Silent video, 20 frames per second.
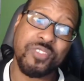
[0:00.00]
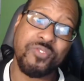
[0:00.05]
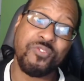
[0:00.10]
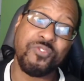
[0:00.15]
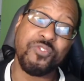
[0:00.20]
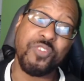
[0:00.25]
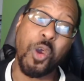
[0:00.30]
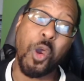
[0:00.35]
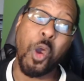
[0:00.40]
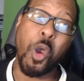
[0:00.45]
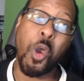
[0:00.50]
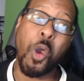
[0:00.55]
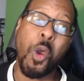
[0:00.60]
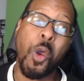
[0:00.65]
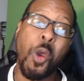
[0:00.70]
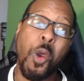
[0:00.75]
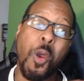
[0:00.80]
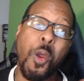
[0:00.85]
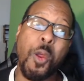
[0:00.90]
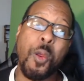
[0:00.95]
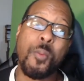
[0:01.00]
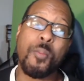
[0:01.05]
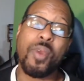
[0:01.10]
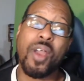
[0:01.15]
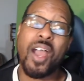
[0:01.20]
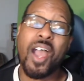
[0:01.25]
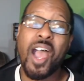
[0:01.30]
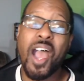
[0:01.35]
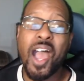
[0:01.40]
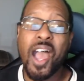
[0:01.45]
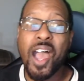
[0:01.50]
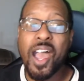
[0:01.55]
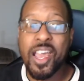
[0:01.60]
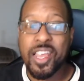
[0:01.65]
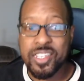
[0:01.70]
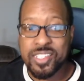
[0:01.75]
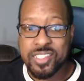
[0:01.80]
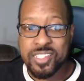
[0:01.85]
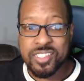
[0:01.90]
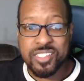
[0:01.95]
far
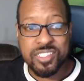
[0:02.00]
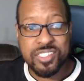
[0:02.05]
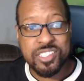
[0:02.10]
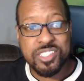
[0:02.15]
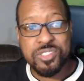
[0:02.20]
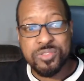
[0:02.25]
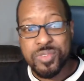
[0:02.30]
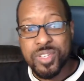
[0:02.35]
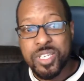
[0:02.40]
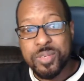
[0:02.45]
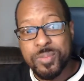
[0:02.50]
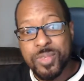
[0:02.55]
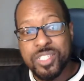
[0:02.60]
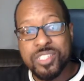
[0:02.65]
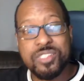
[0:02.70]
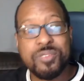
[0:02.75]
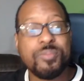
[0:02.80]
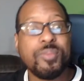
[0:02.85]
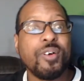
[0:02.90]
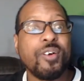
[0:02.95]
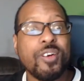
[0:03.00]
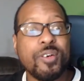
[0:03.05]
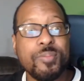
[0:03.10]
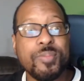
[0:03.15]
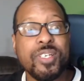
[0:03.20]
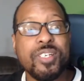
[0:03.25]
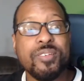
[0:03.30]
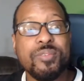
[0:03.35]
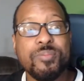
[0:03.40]
behind in the streaming department